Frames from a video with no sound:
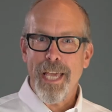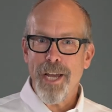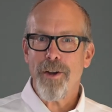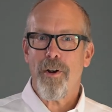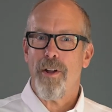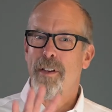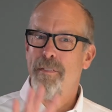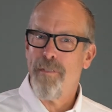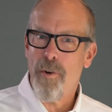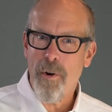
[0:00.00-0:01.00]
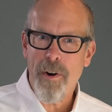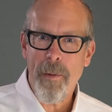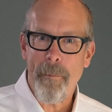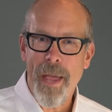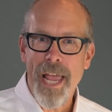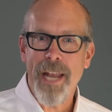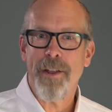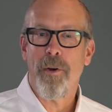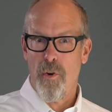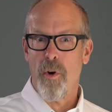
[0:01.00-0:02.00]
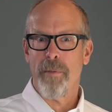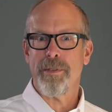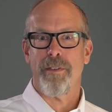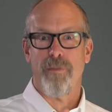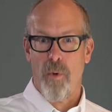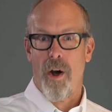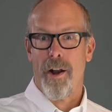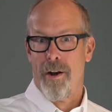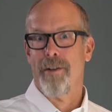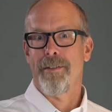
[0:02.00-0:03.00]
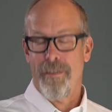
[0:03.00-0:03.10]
Here are the four main forms of water,